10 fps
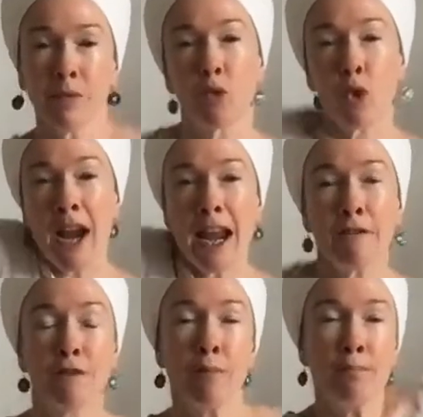
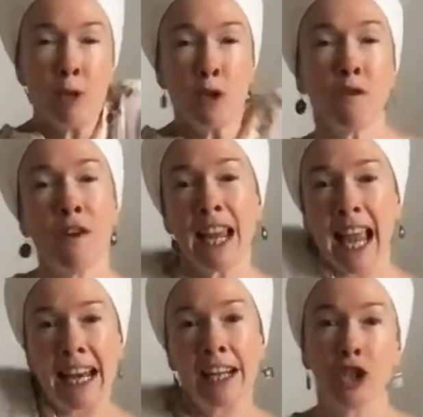Great for moving
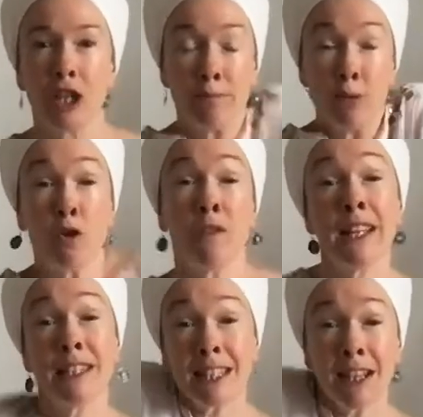energy,
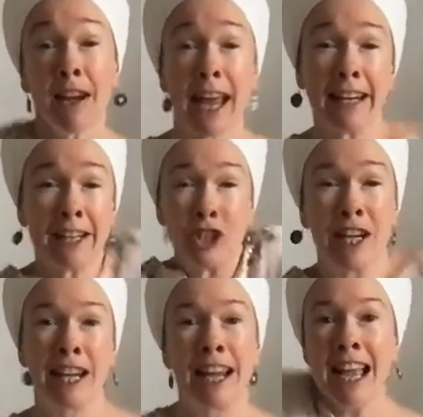moving stuck
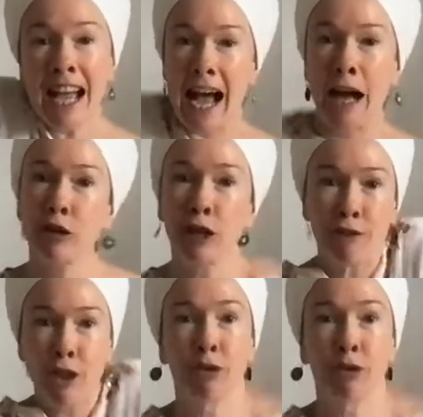energy out of the